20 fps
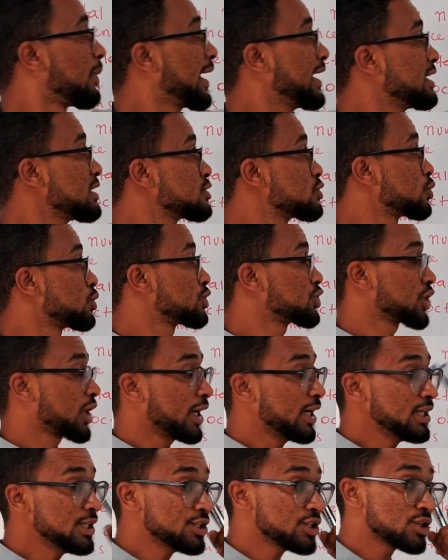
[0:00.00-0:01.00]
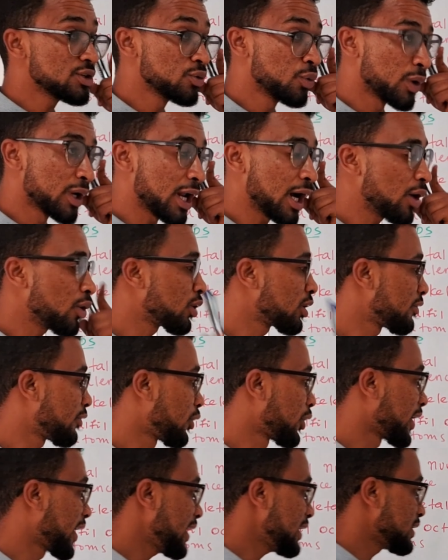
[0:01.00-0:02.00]
-2 charge. We're not going to
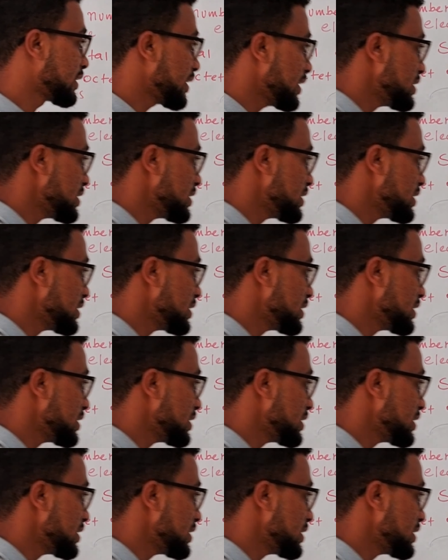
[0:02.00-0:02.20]
forget